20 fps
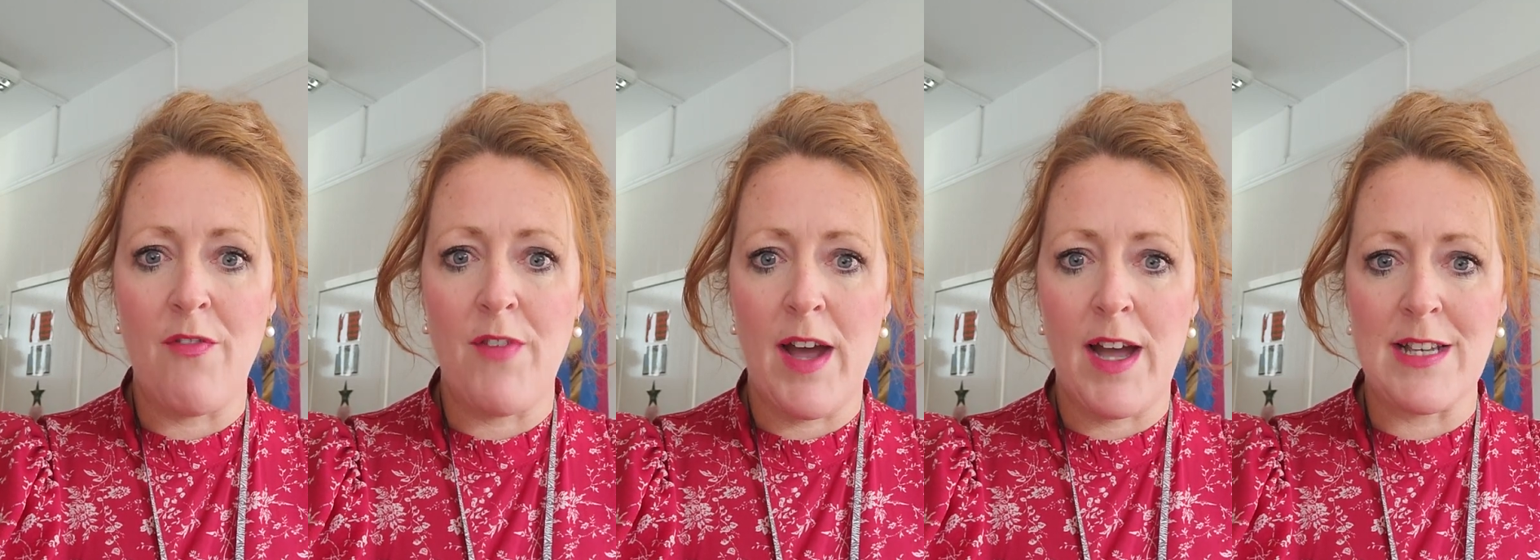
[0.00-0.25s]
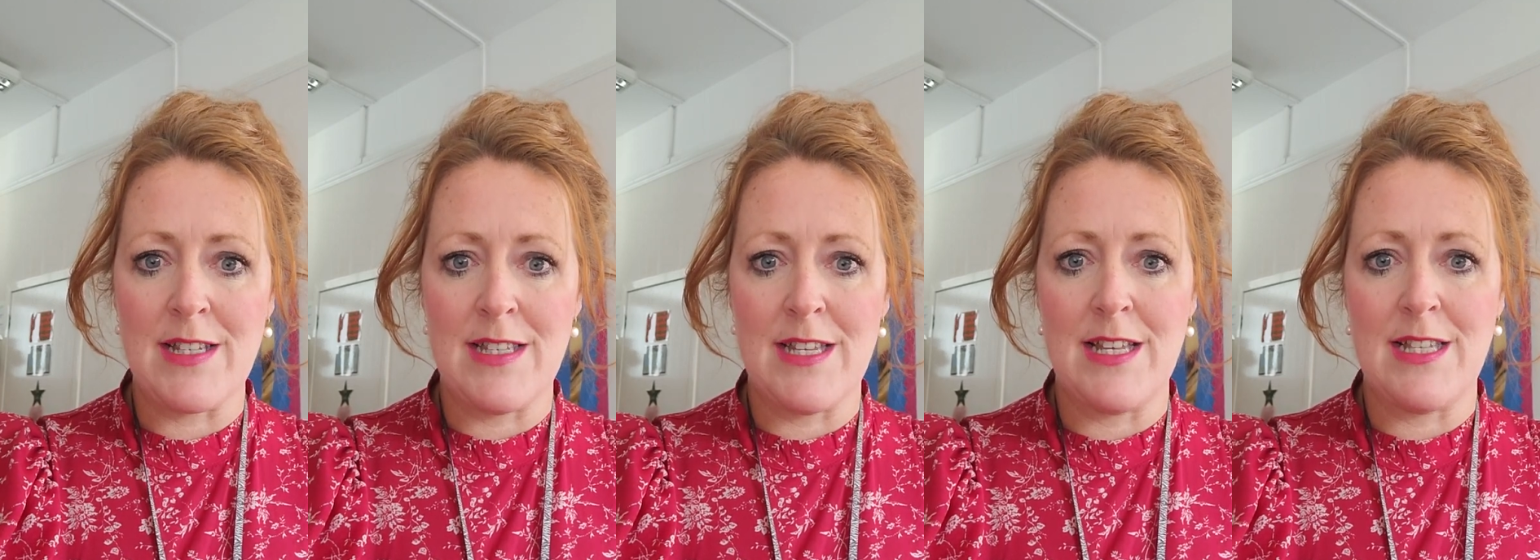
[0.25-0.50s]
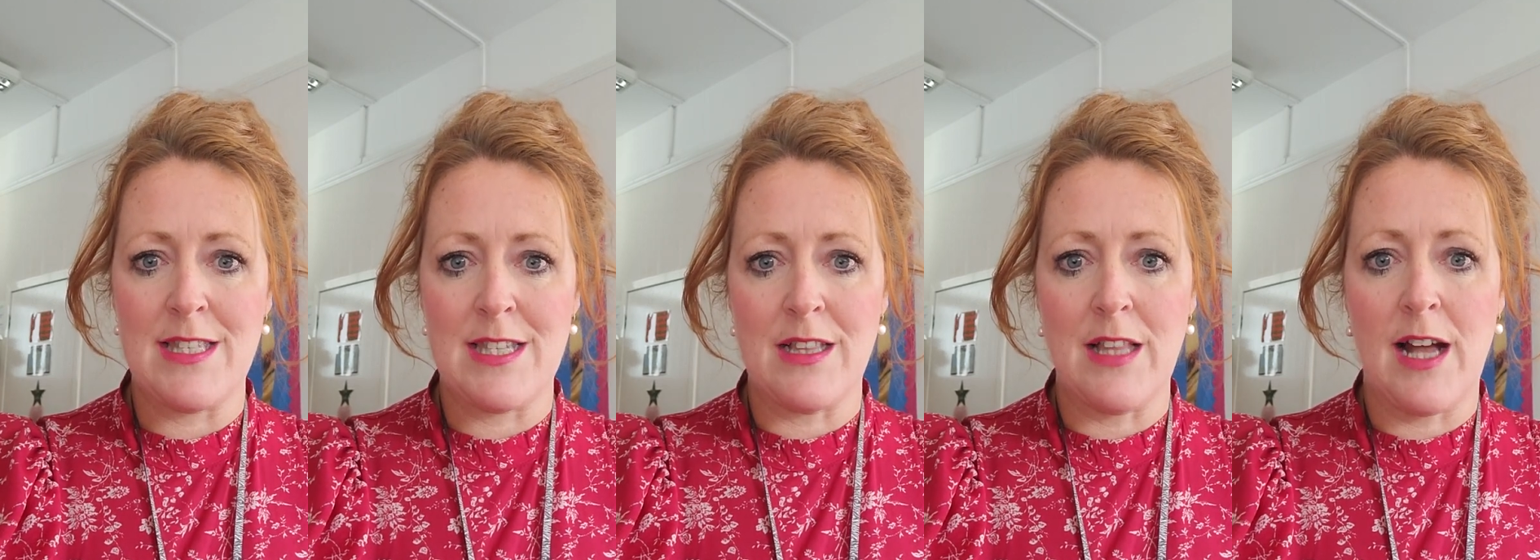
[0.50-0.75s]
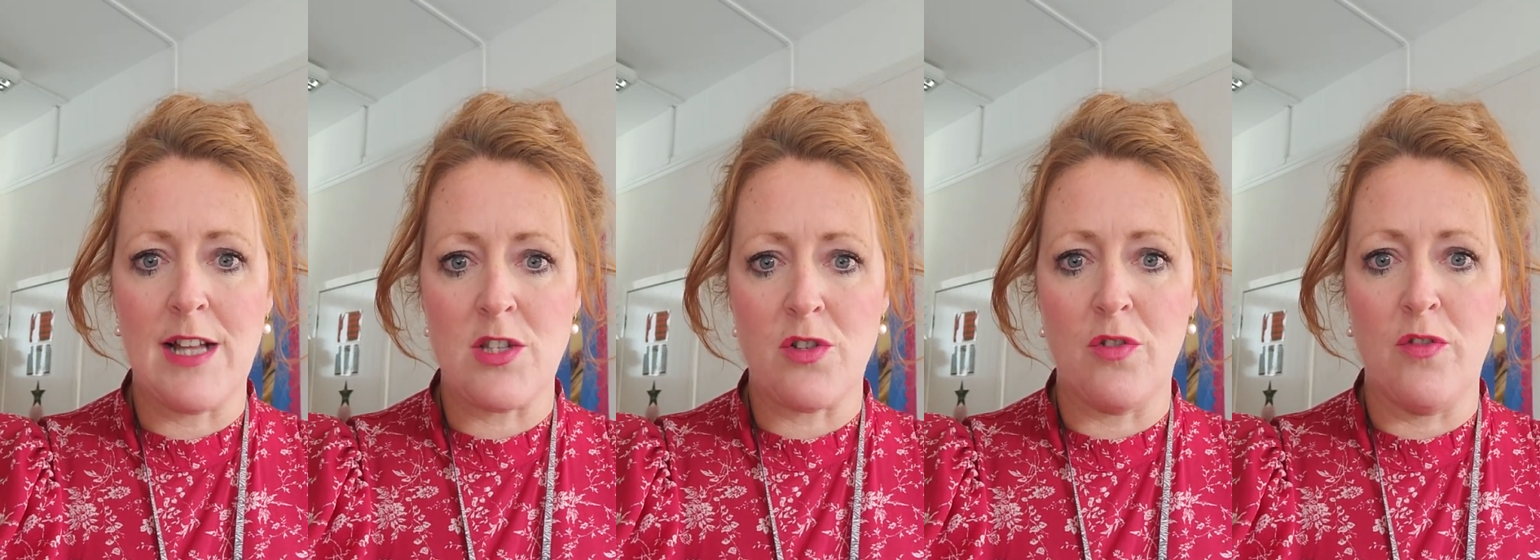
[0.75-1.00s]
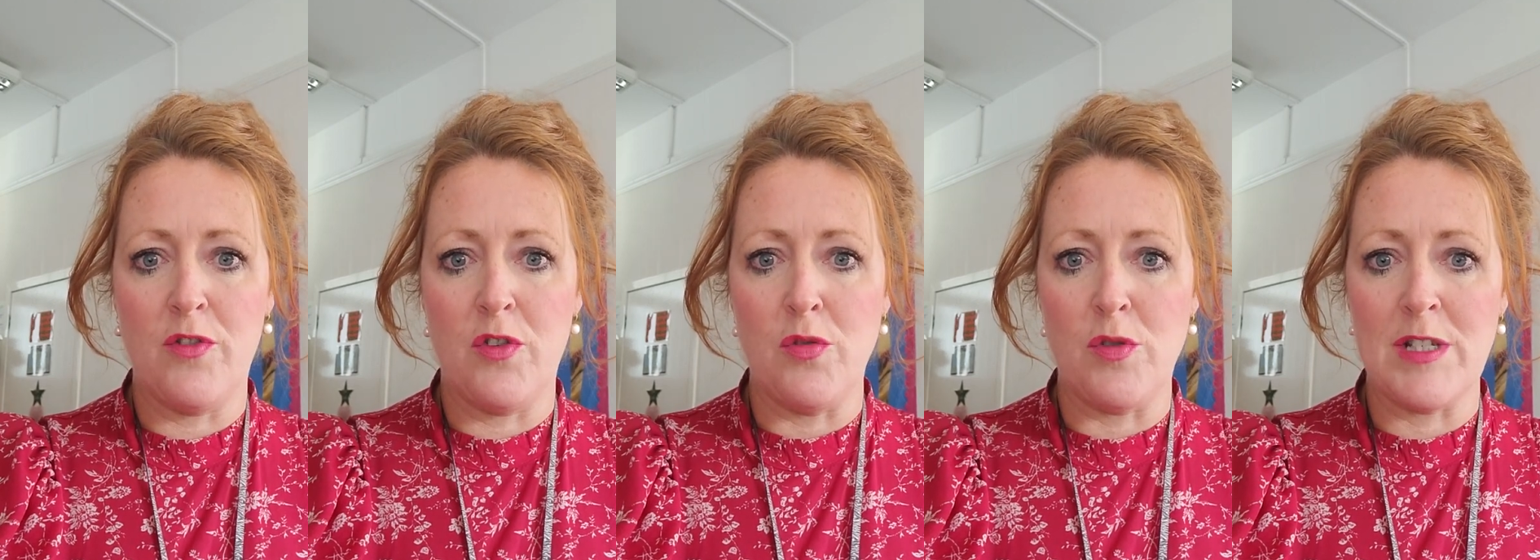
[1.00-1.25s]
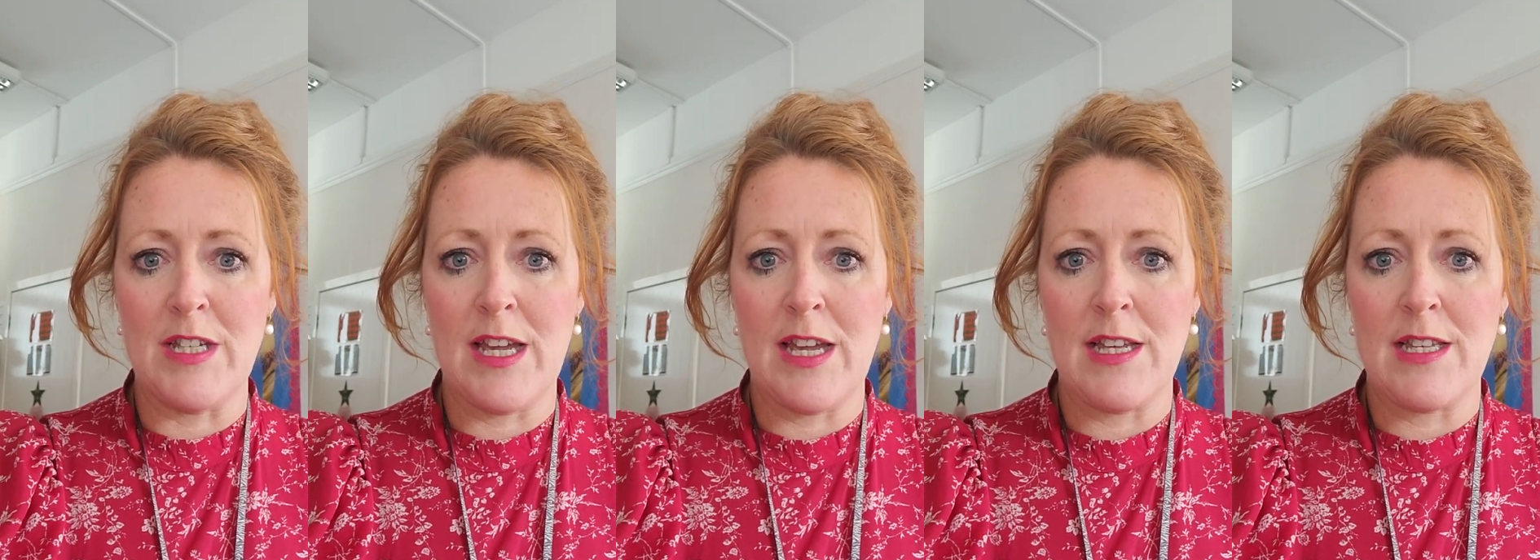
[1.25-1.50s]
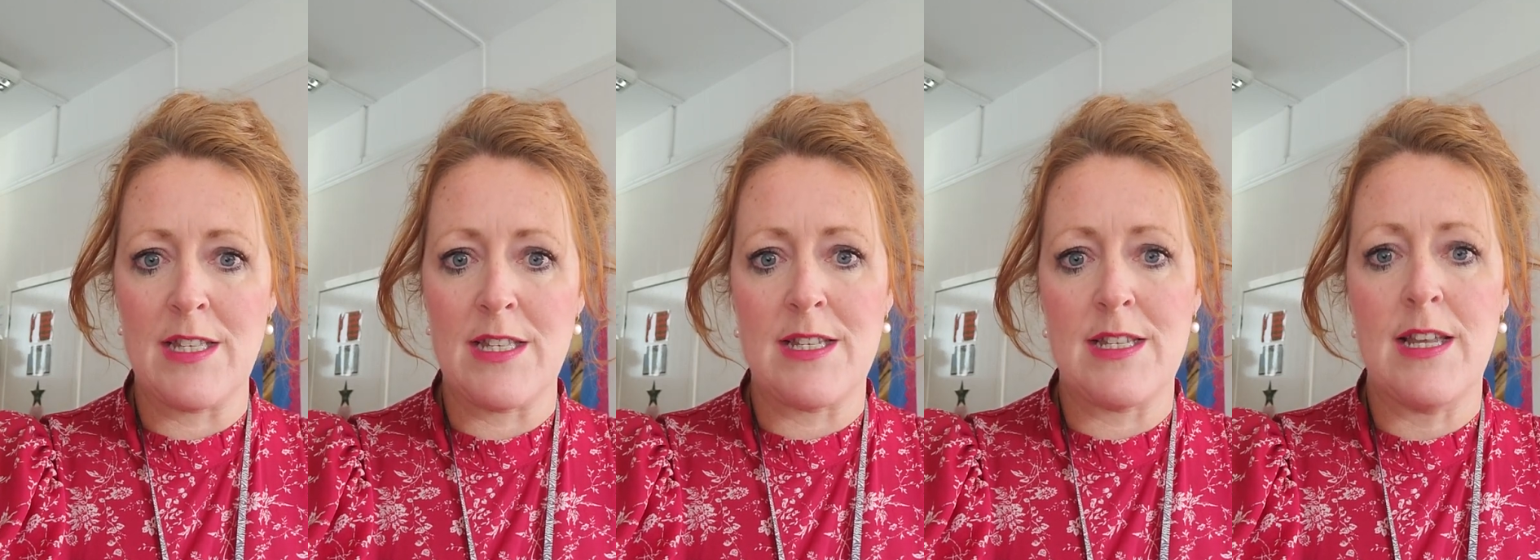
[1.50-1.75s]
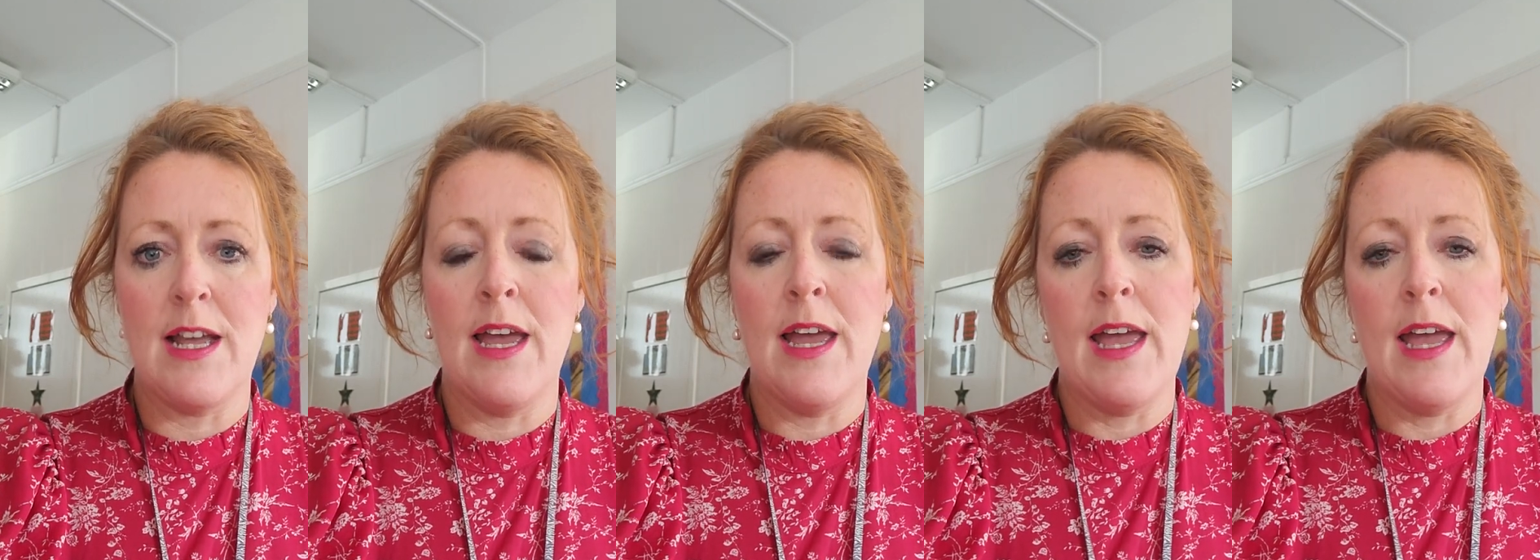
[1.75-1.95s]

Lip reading: access to lateral flow tests,